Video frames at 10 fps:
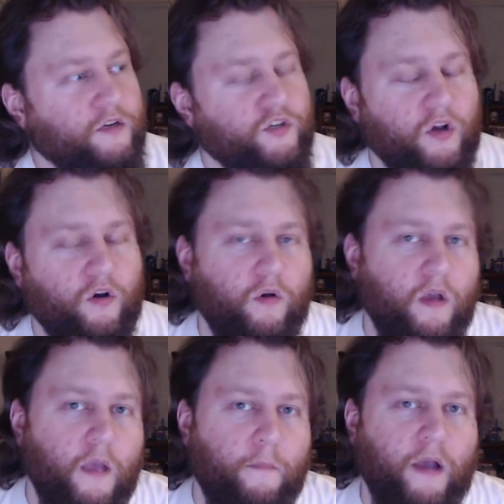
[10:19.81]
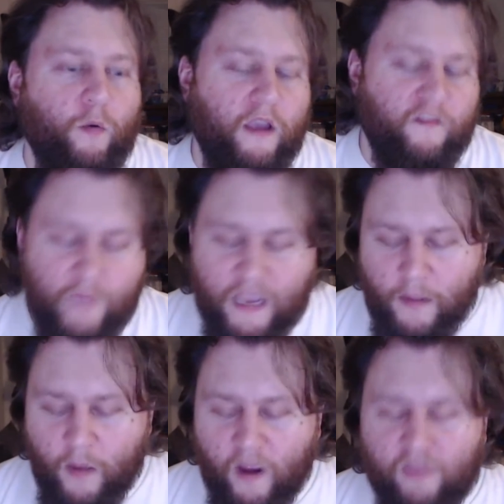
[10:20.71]
show my wife. Me and
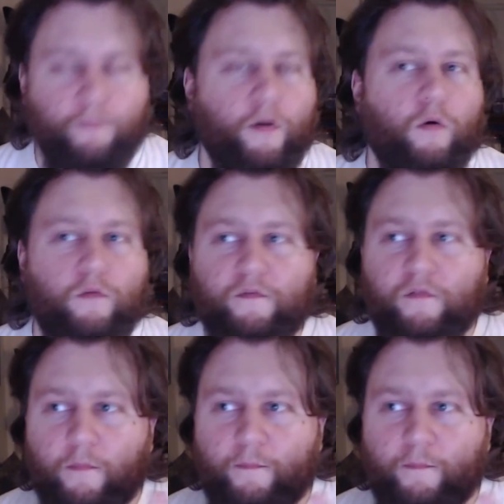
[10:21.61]
my wife both.